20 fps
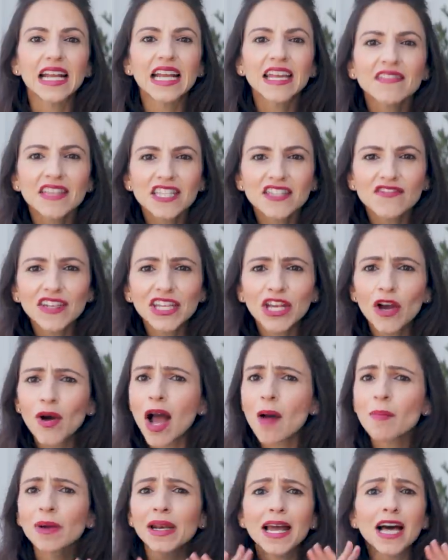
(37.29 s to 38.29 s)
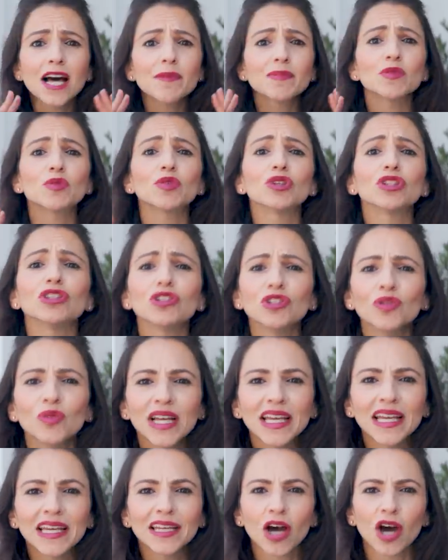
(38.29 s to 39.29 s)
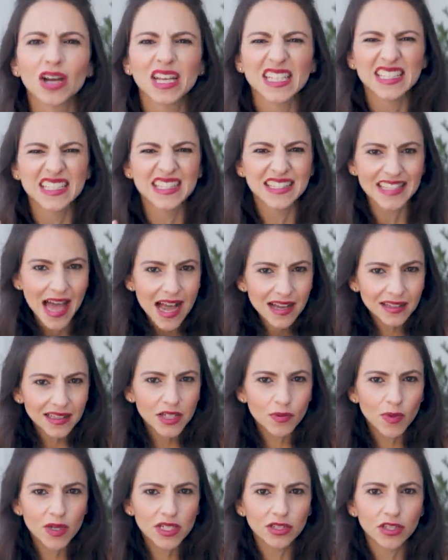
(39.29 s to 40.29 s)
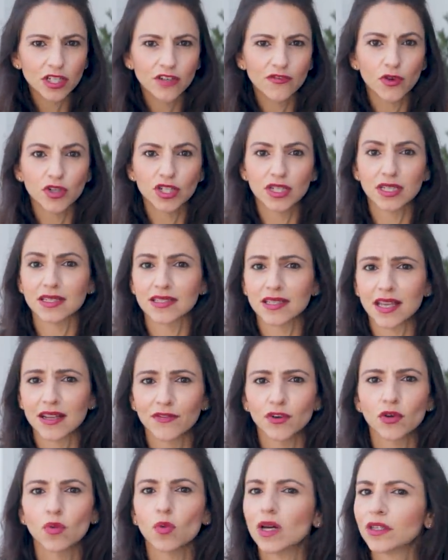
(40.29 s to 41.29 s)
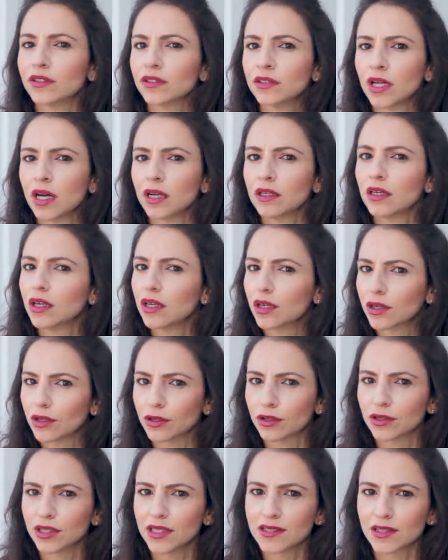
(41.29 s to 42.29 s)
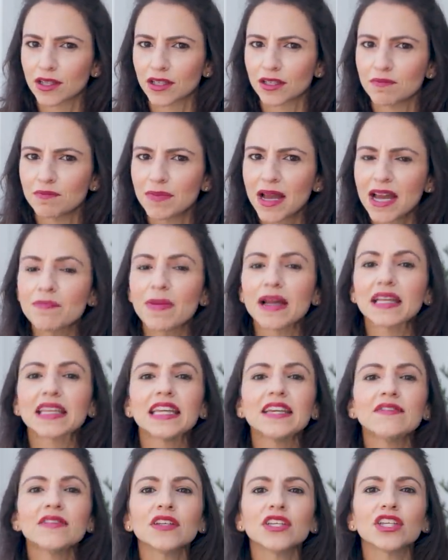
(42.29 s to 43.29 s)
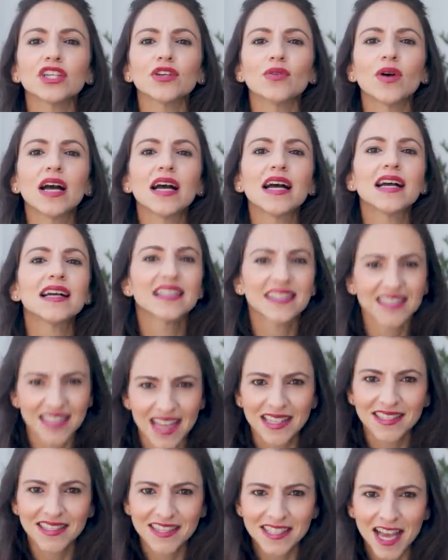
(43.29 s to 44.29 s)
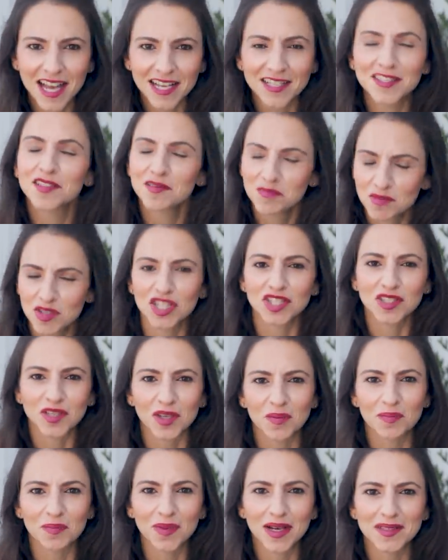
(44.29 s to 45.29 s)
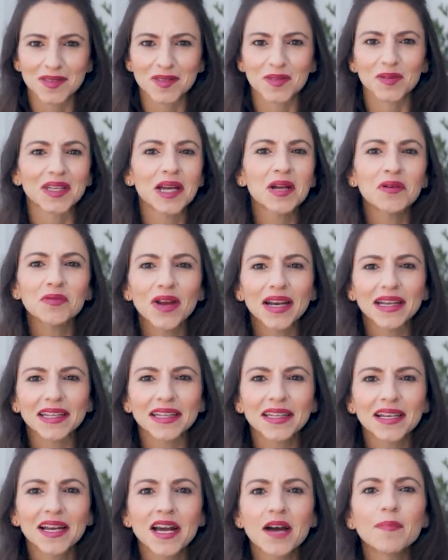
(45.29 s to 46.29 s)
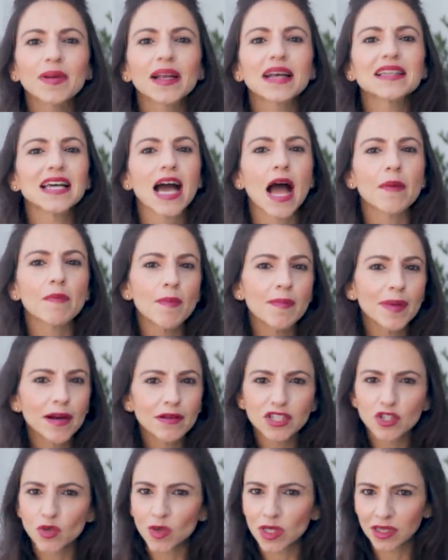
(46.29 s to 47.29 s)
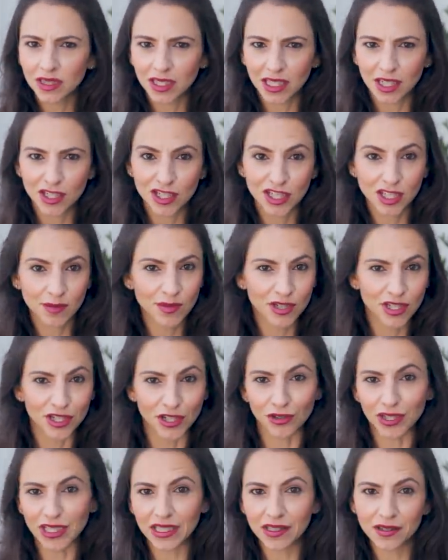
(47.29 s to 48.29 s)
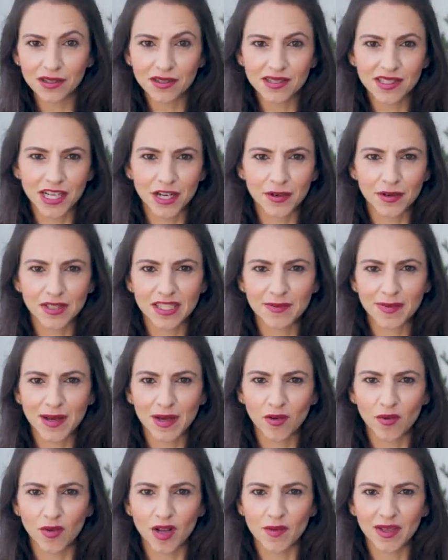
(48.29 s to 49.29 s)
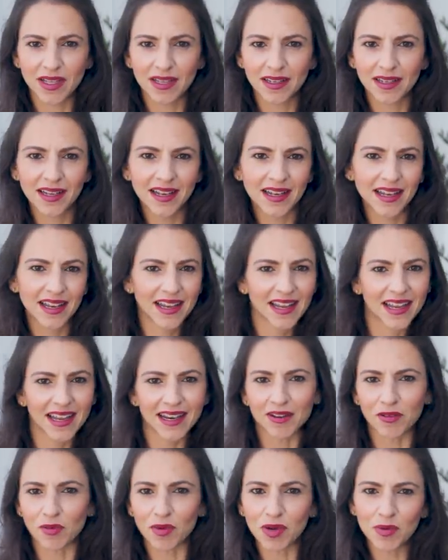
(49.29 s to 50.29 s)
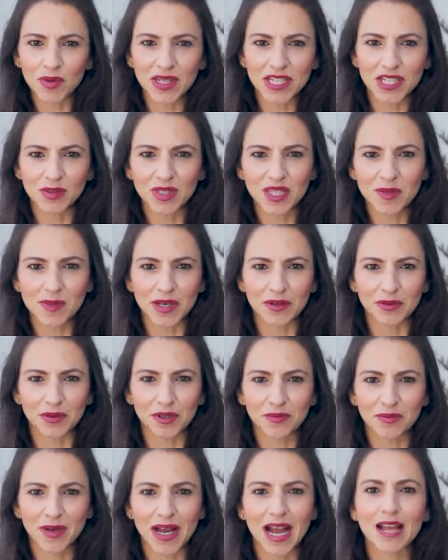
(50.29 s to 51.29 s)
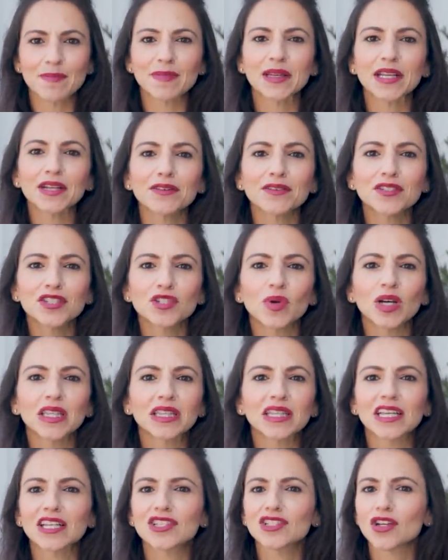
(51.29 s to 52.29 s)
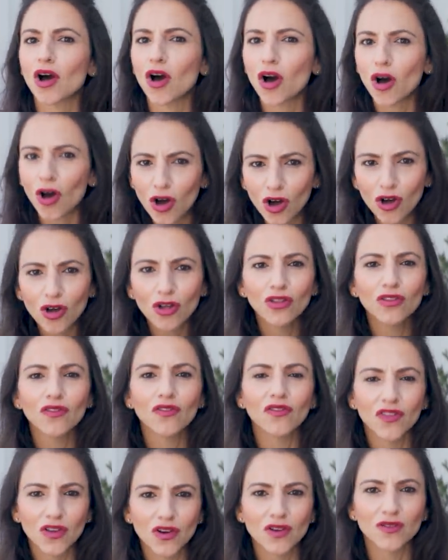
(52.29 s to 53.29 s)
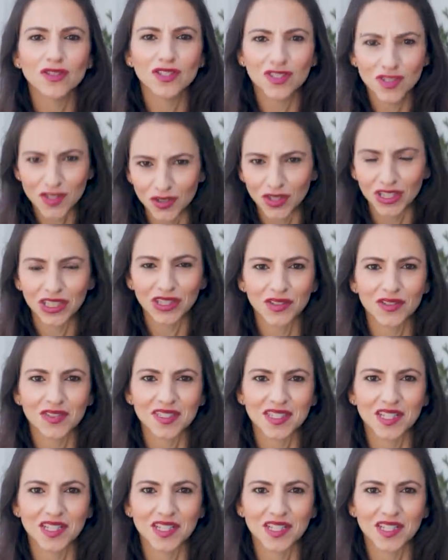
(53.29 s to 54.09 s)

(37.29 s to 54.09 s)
In this video, I'm gonna help you clue in on exactly what to look for to decipher whether or not a girl is good in bed by giving you 10 signs she's good in bed. So get ready, because I'm about to unleash some dirty little secrets about women and what we do in the bedroom. I'm here to unleash all those dirty little